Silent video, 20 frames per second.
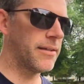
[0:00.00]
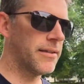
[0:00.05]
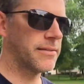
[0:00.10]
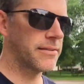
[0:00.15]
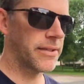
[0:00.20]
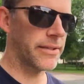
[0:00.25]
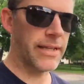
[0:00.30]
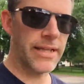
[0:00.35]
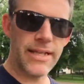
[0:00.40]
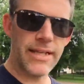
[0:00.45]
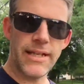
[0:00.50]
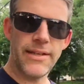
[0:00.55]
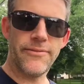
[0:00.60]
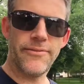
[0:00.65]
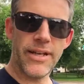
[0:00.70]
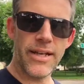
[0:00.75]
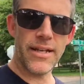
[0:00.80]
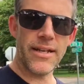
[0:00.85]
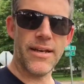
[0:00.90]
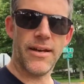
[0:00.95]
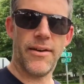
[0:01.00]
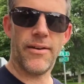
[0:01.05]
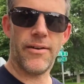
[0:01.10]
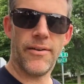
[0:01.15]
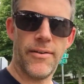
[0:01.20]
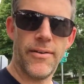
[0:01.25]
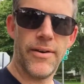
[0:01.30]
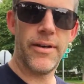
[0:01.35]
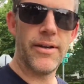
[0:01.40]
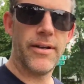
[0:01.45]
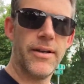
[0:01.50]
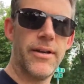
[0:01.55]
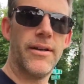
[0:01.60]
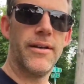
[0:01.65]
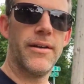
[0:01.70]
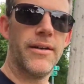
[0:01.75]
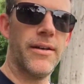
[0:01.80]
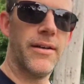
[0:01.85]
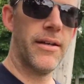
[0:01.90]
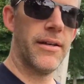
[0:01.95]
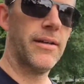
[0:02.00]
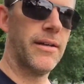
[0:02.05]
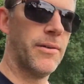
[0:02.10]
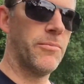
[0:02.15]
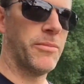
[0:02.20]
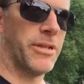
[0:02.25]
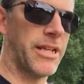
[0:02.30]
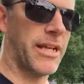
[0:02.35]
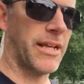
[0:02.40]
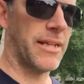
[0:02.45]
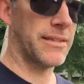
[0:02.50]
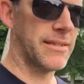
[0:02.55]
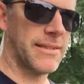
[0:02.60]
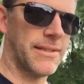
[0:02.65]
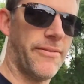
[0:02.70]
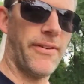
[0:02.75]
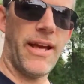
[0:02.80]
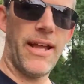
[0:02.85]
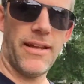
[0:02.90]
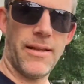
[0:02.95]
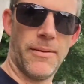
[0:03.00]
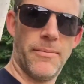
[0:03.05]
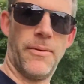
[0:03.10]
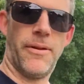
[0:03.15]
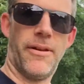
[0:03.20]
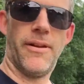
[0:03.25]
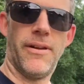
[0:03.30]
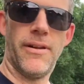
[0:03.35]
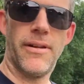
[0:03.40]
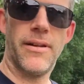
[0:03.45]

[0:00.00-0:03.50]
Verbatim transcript: So they need video because it's available.